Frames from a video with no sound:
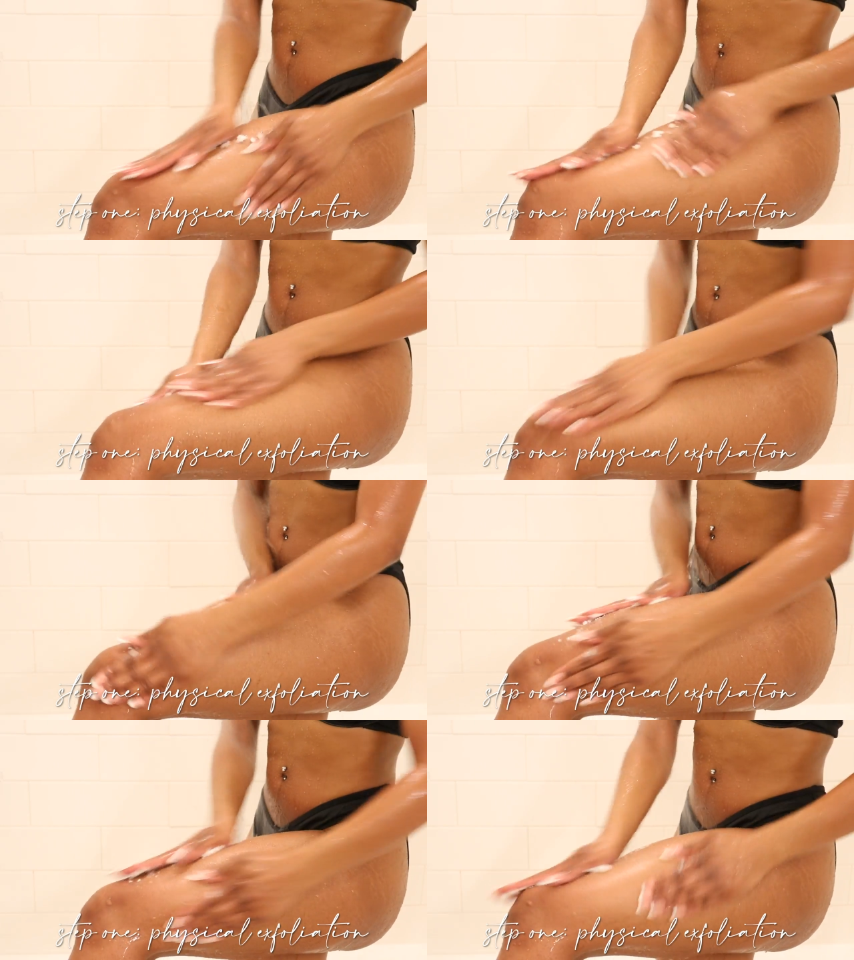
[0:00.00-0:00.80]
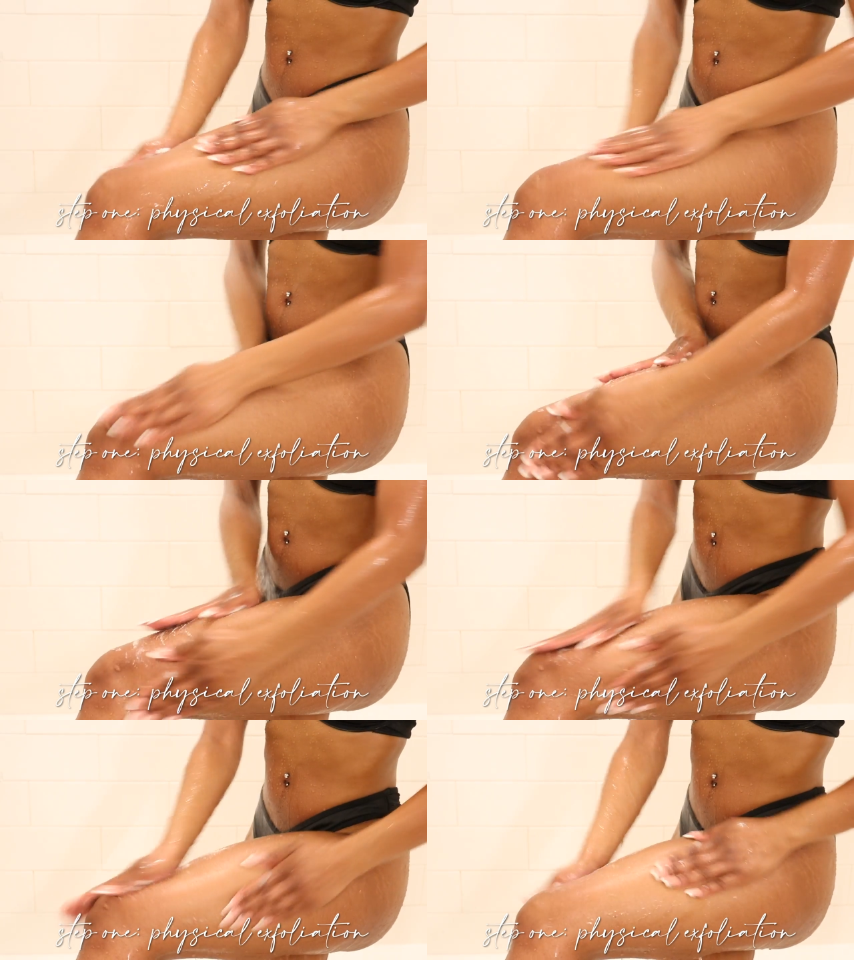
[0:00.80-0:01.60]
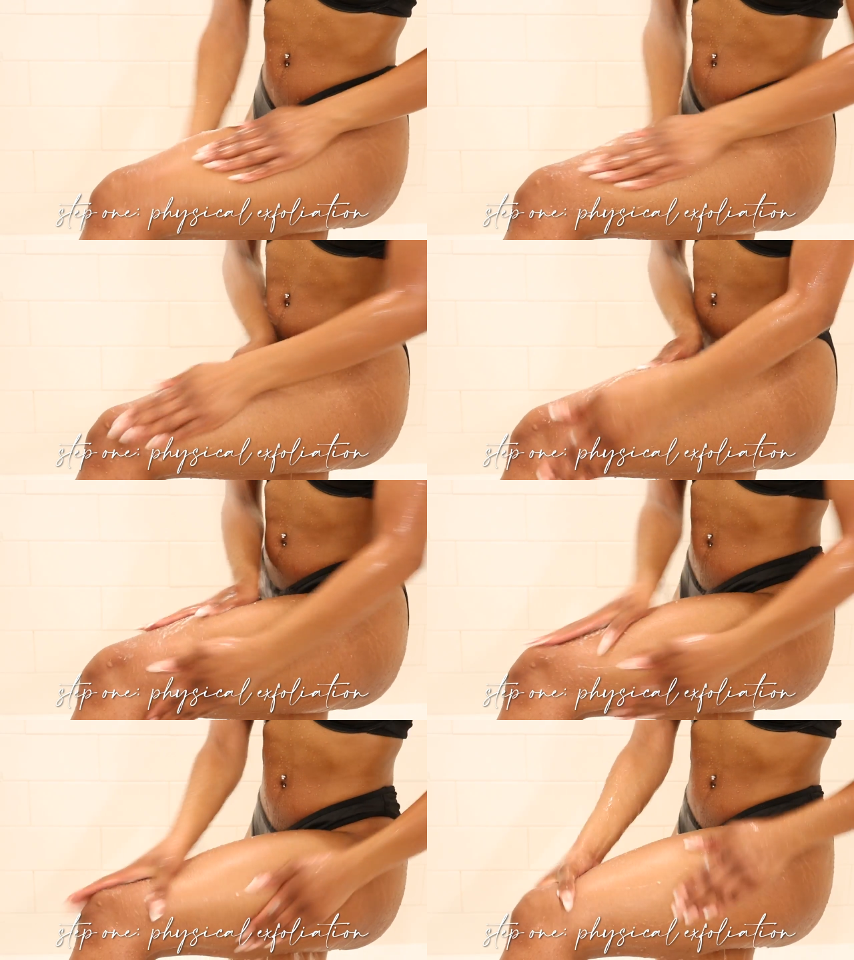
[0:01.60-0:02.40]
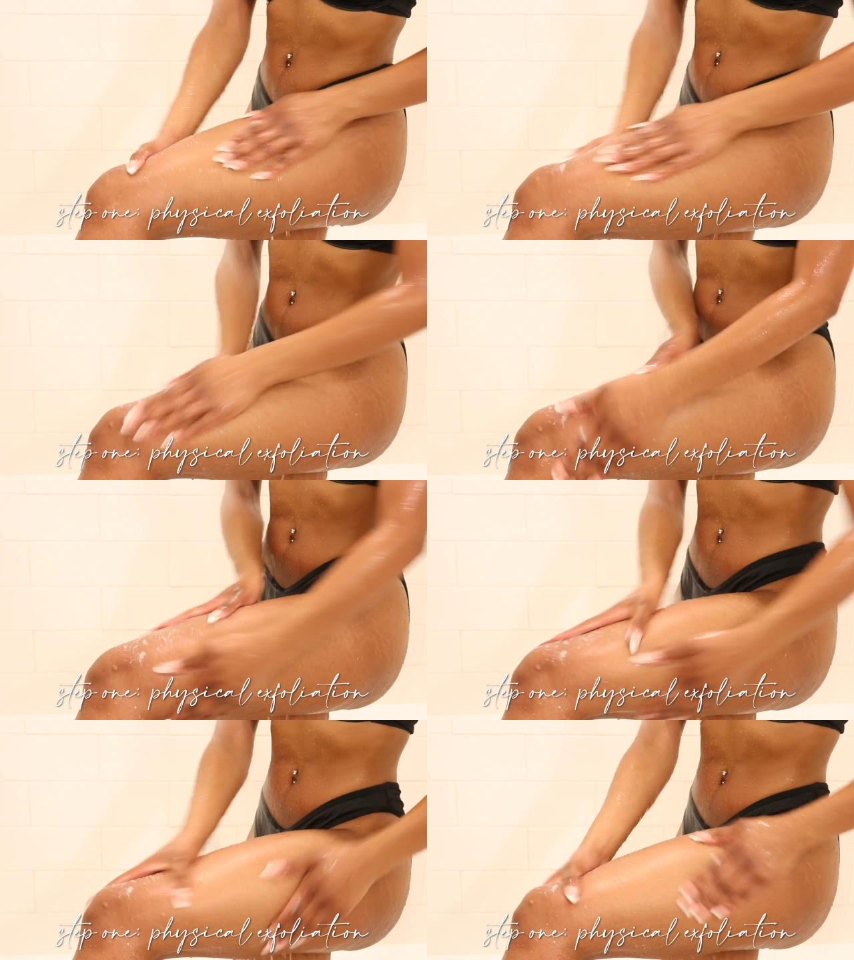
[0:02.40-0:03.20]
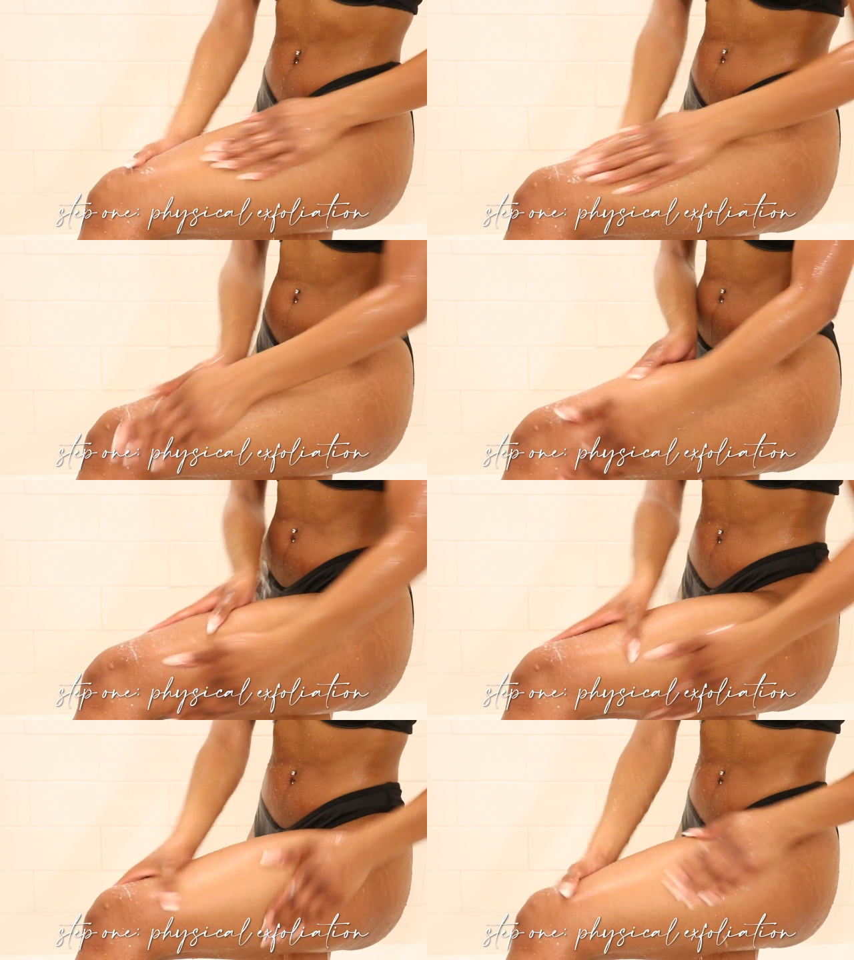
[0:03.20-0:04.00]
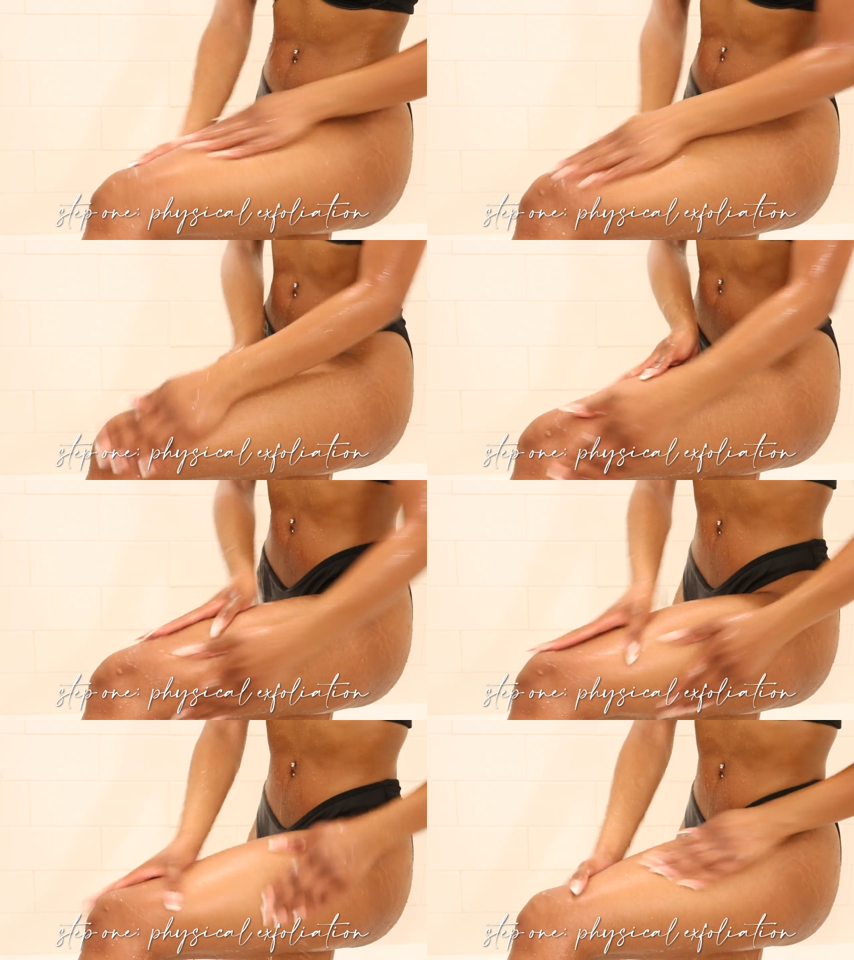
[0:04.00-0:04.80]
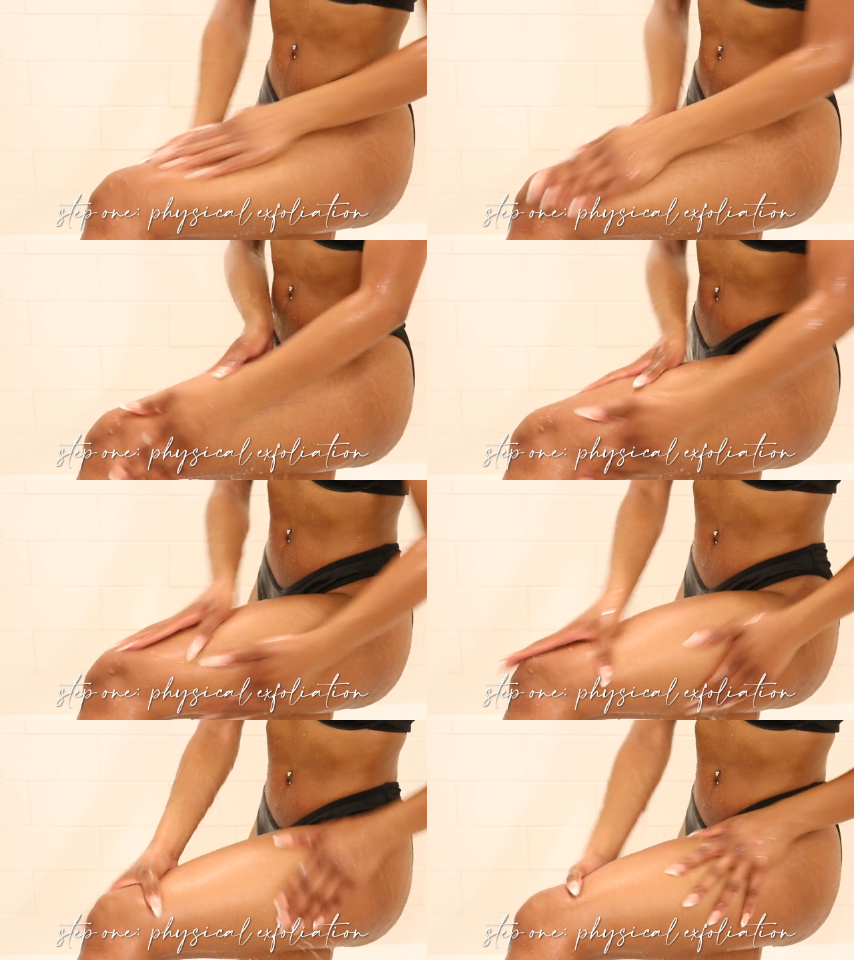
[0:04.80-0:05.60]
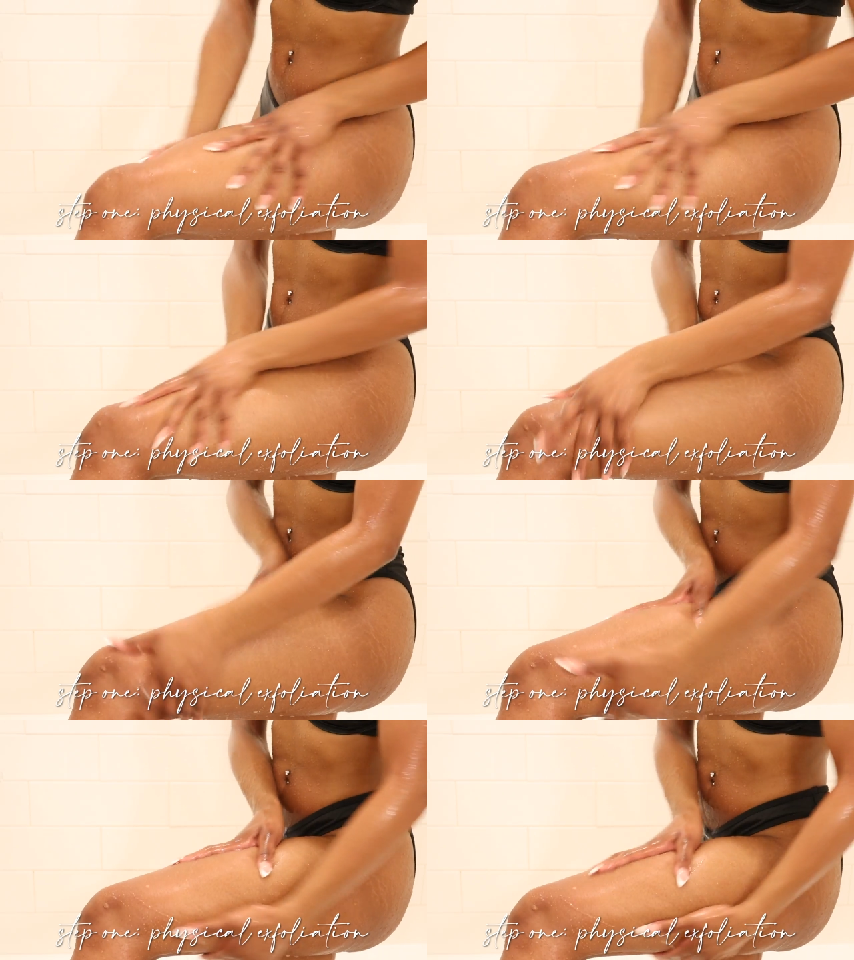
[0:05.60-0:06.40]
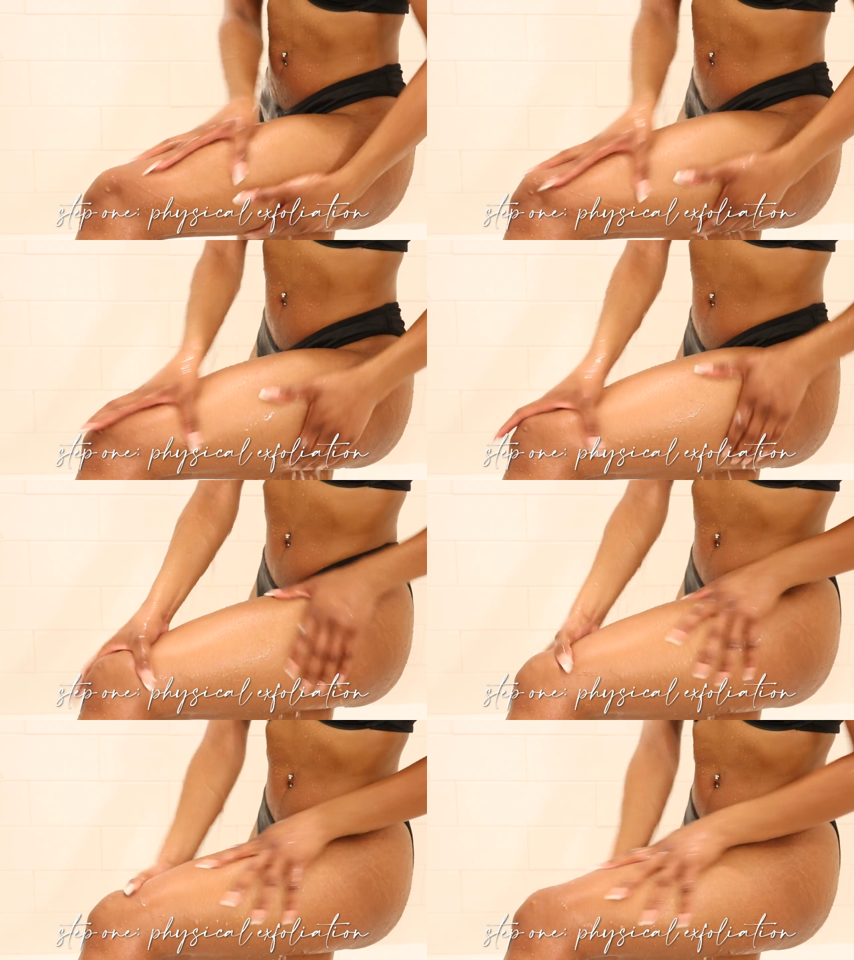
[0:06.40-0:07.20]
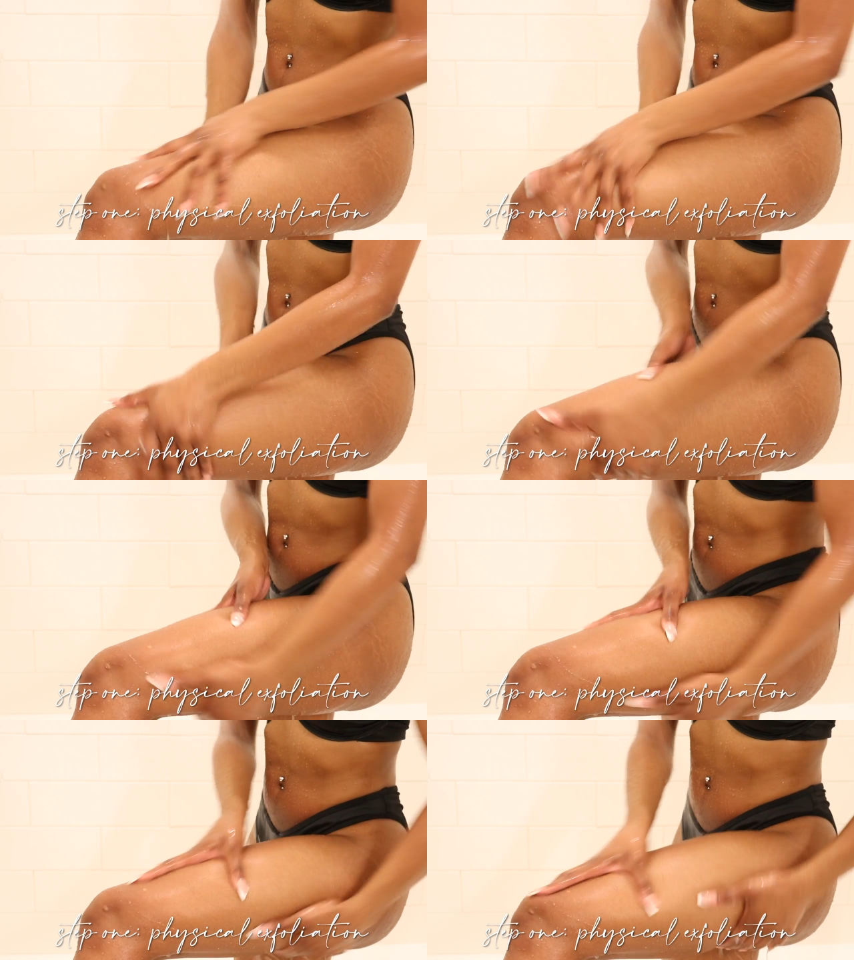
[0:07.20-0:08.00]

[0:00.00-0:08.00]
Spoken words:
No face is visible, so there are no lips to read.